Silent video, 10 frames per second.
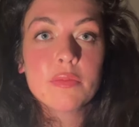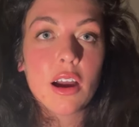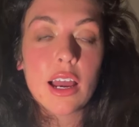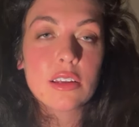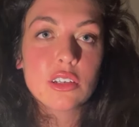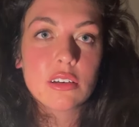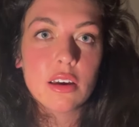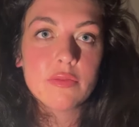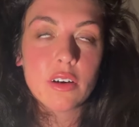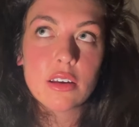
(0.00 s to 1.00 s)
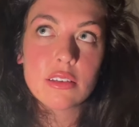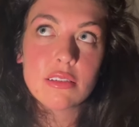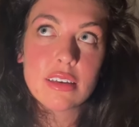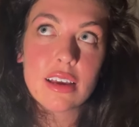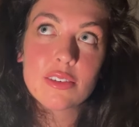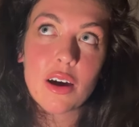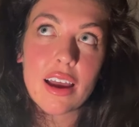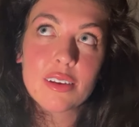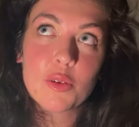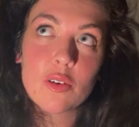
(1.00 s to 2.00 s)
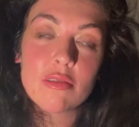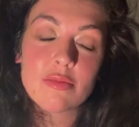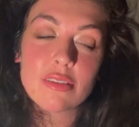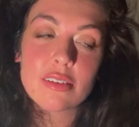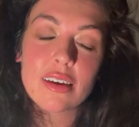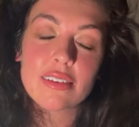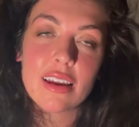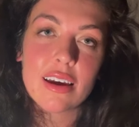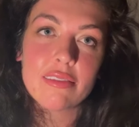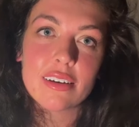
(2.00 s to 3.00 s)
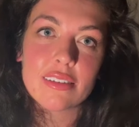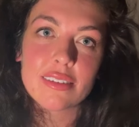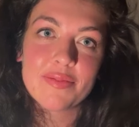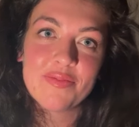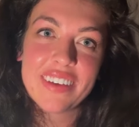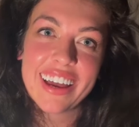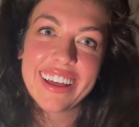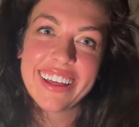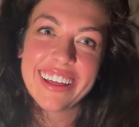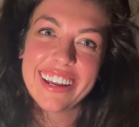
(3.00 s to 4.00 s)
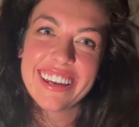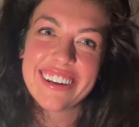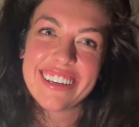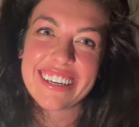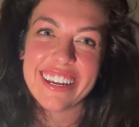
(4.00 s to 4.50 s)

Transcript: I actually got invited to TikTok headquarters, which I think is hilarious in